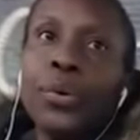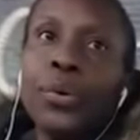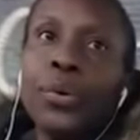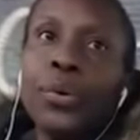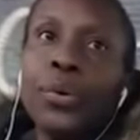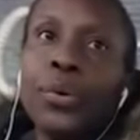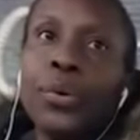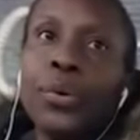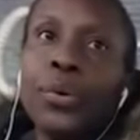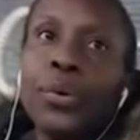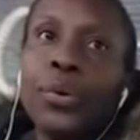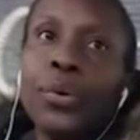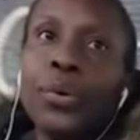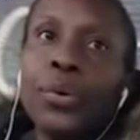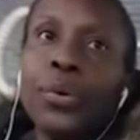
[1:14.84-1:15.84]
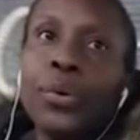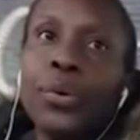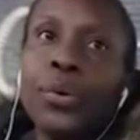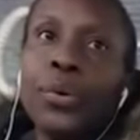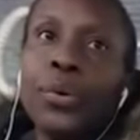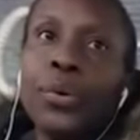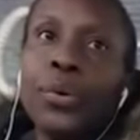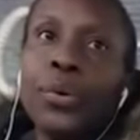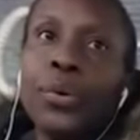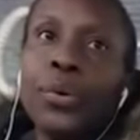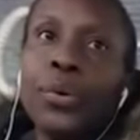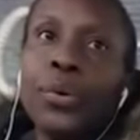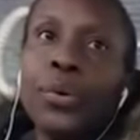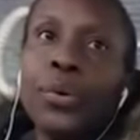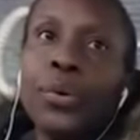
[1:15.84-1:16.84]

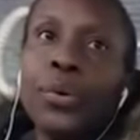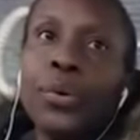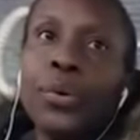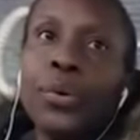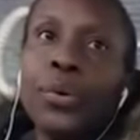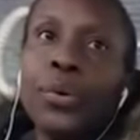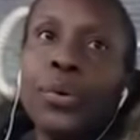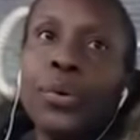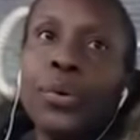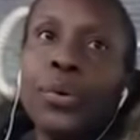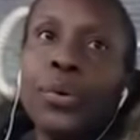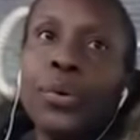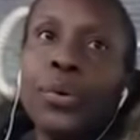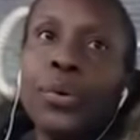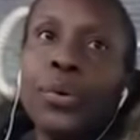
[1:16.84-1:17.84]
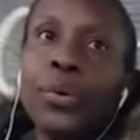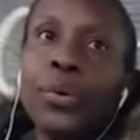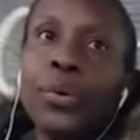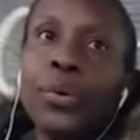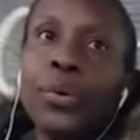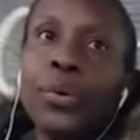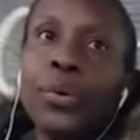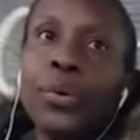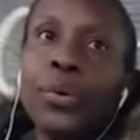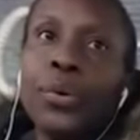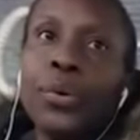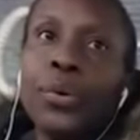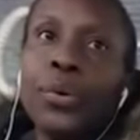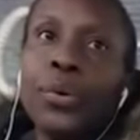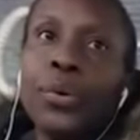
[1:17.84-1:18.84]

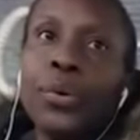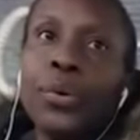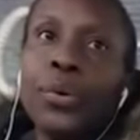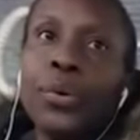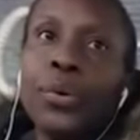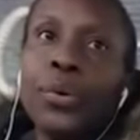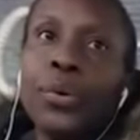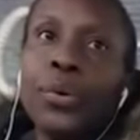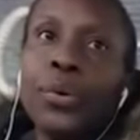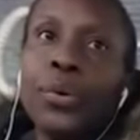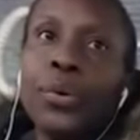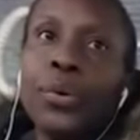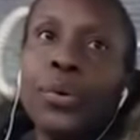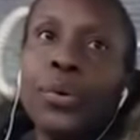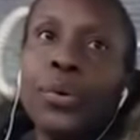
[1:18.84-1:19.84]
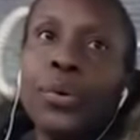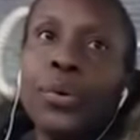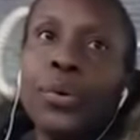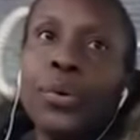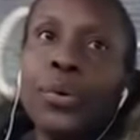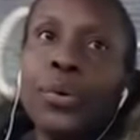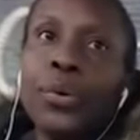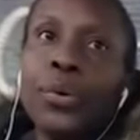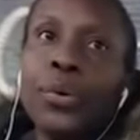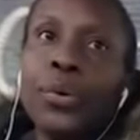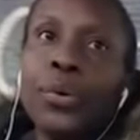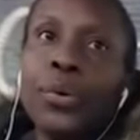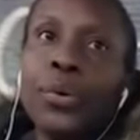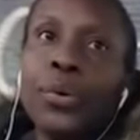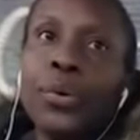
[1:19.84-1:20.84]

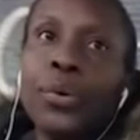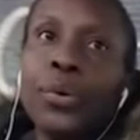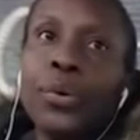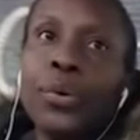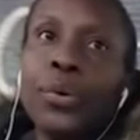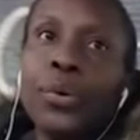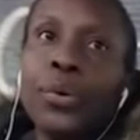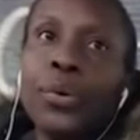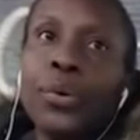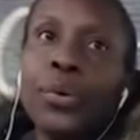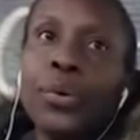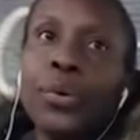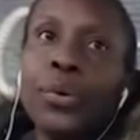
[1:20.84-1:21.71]
The face doesn't move, so there is nothing to read.